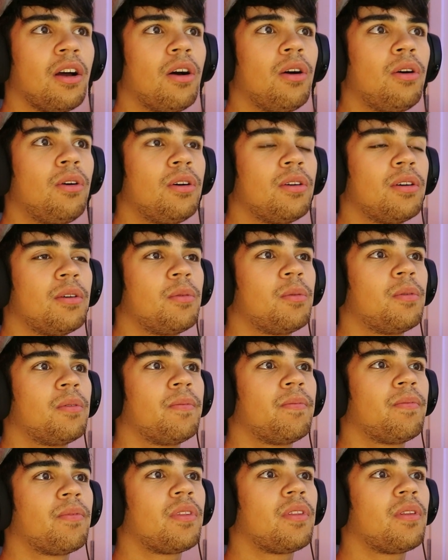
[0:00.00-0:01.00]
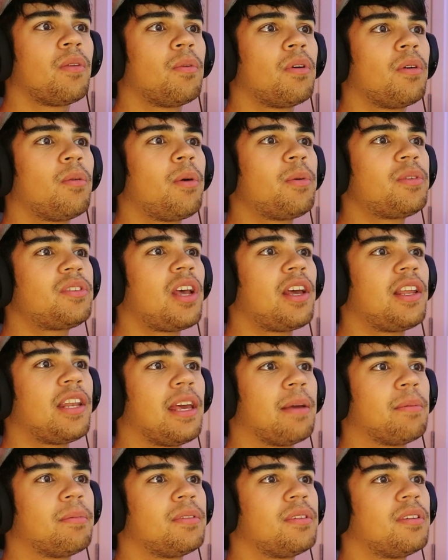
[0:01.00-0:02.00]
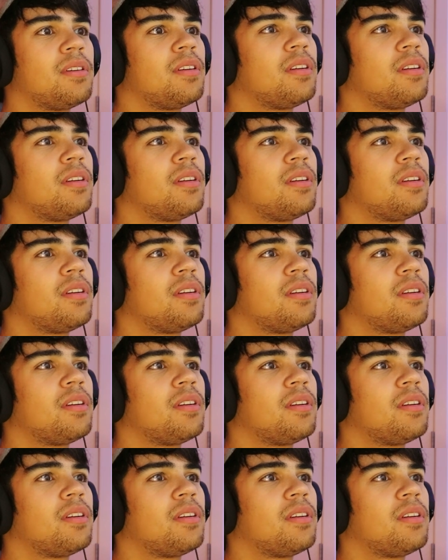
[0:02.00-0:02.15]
Oh. What was her name?